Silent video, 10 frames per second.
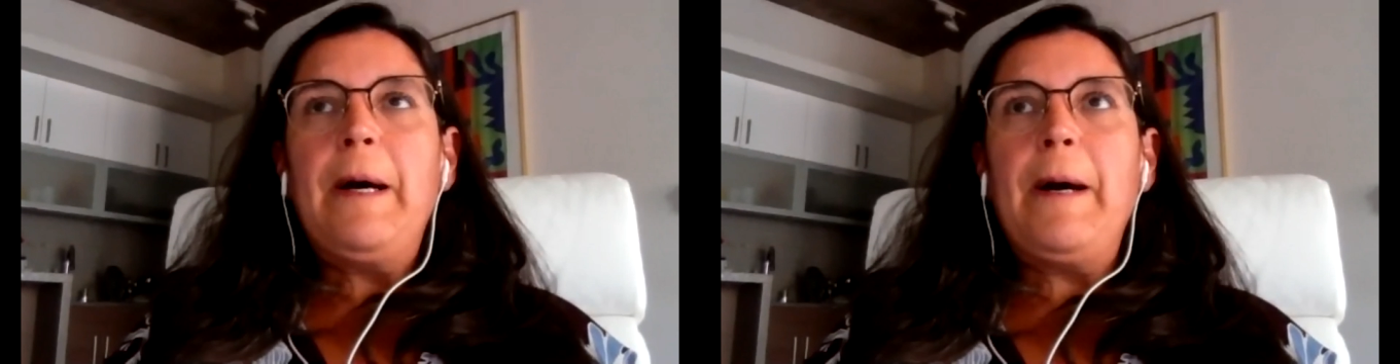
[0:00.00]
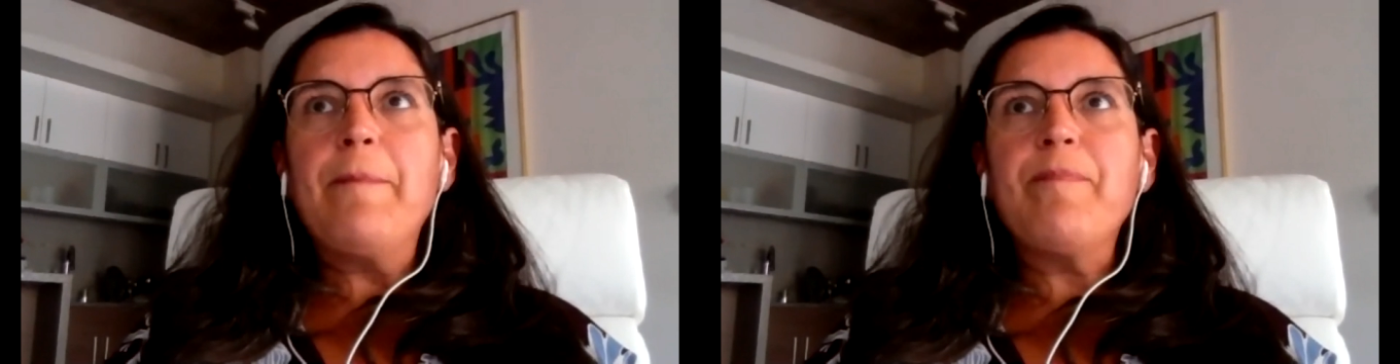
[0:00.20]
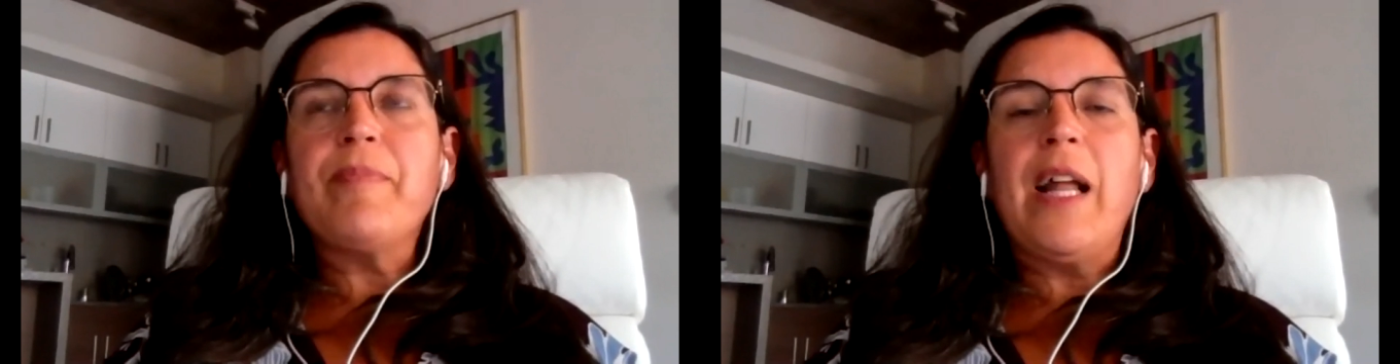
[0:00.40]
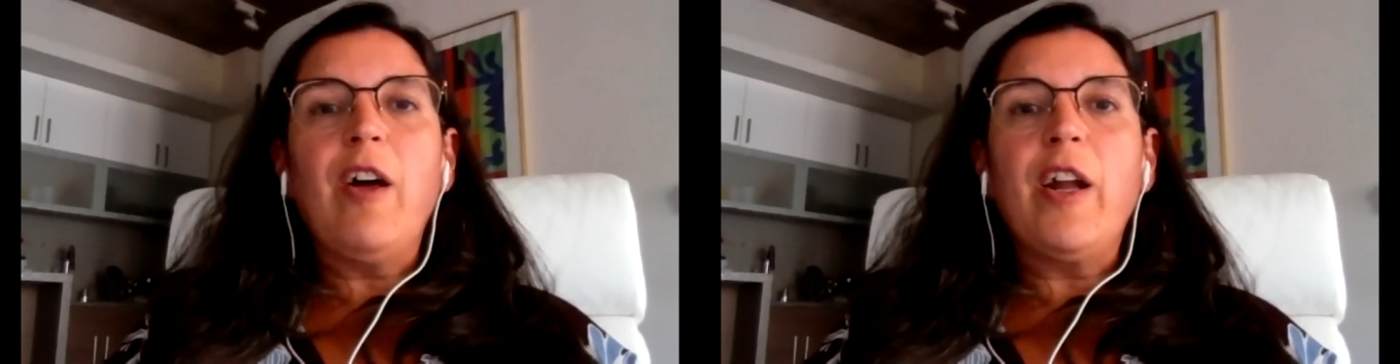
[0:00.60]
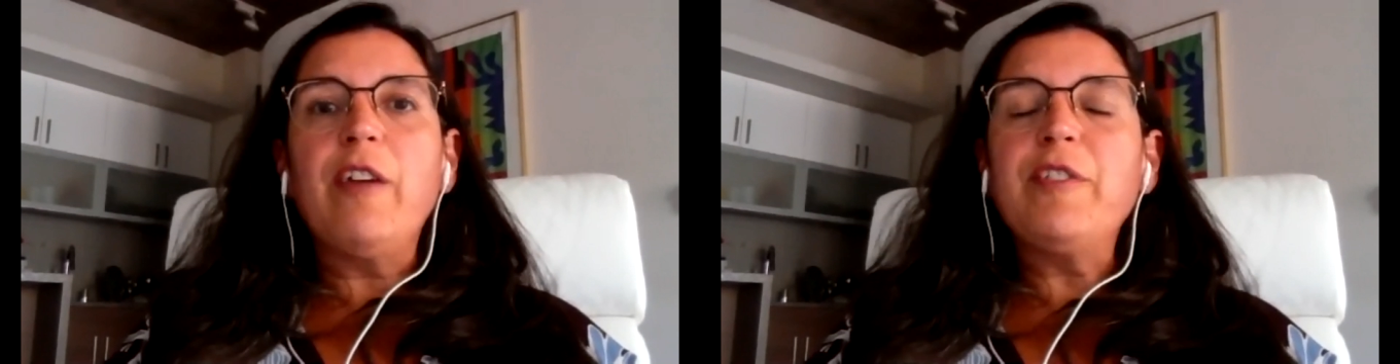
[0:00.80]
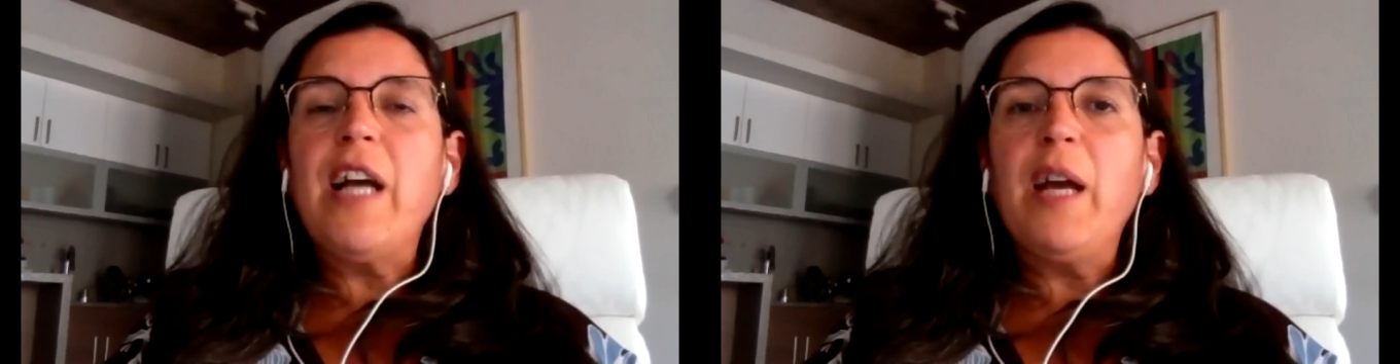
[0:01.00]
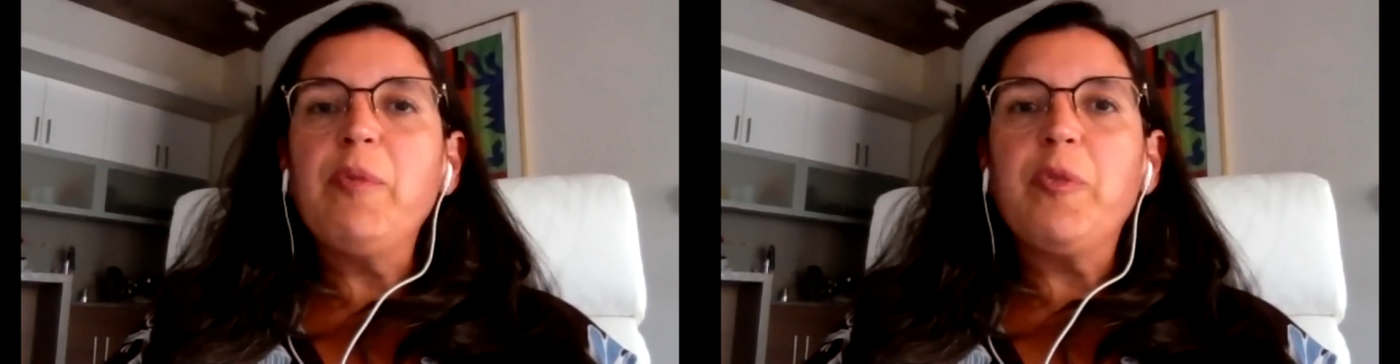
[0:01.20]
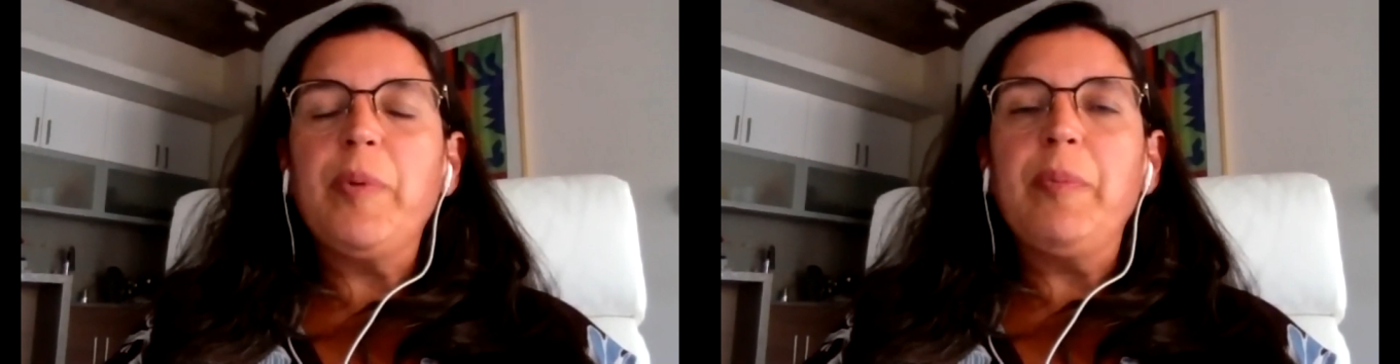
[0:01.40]
a lot of
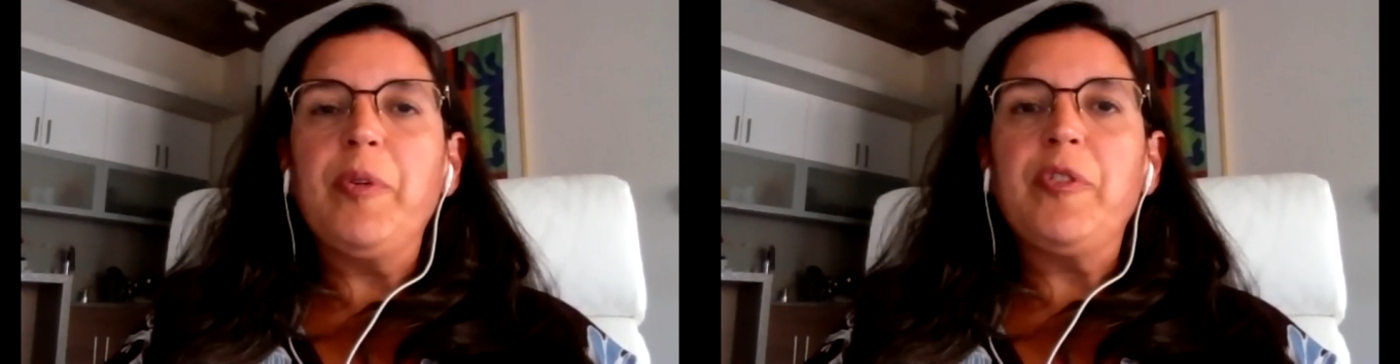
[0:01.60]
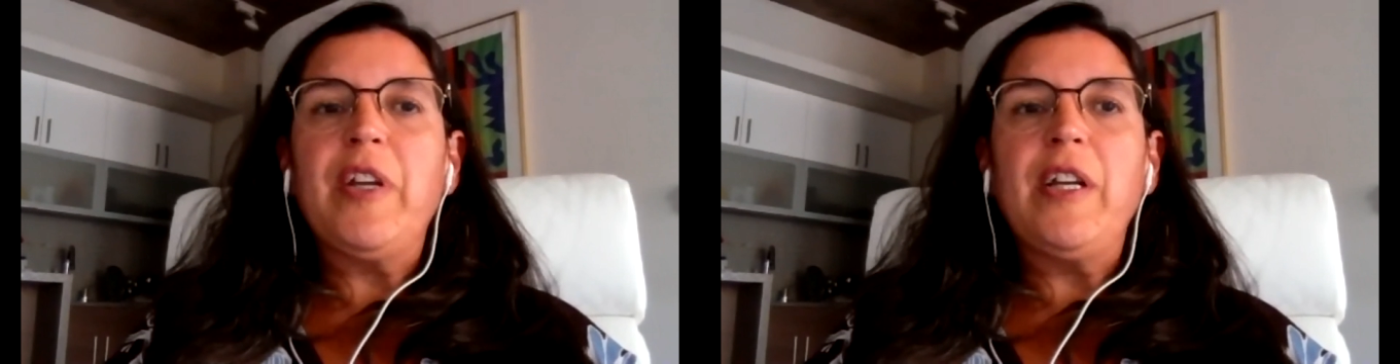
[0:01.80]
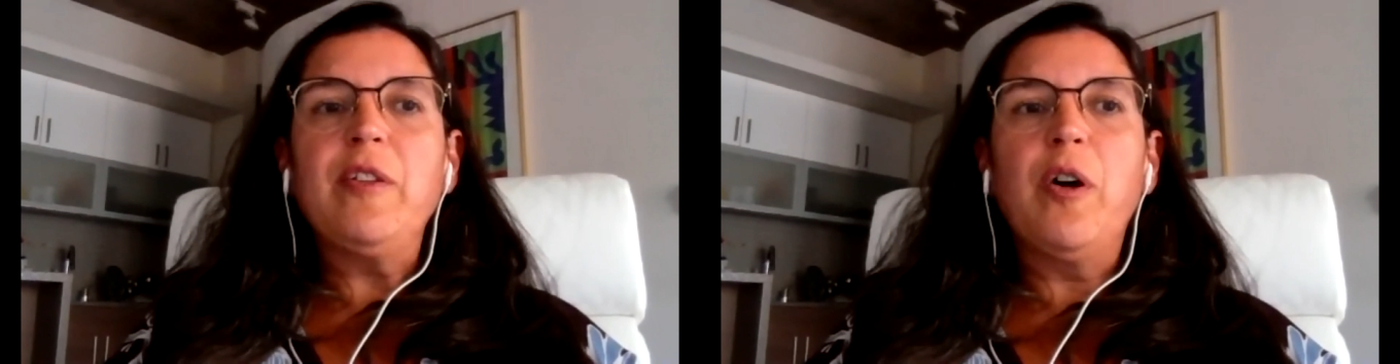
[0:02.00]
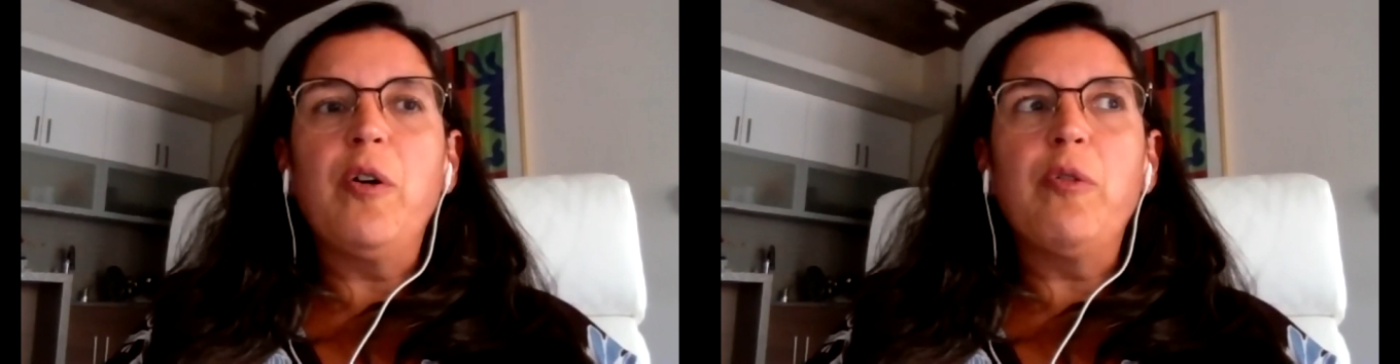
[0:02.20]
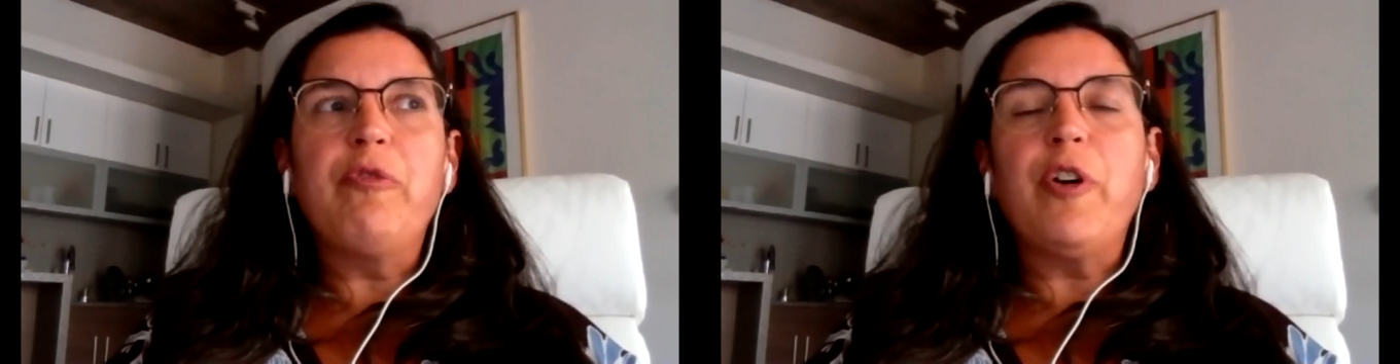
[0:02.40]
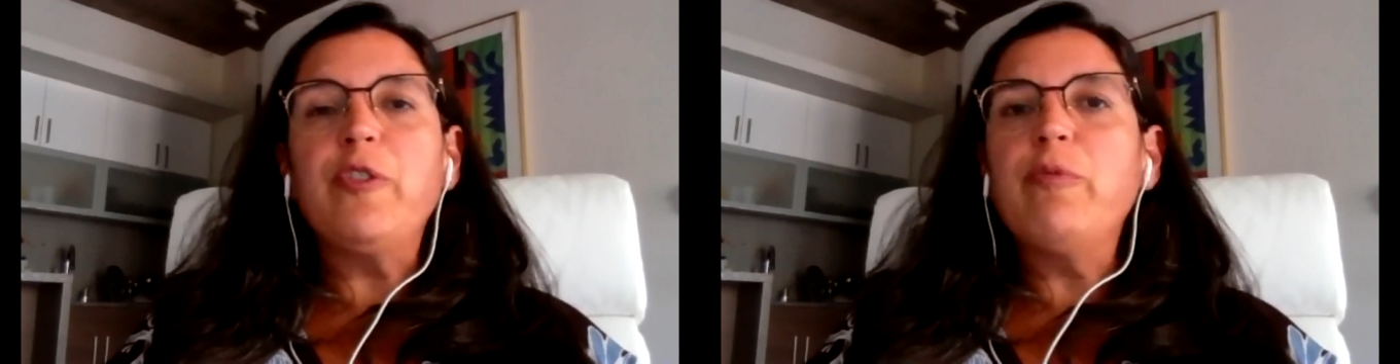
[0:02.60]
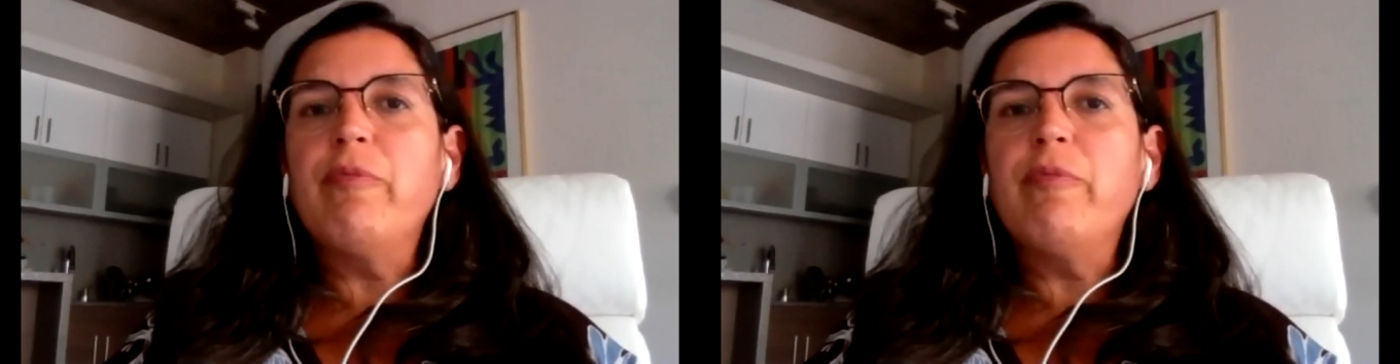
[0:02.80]
times people say no for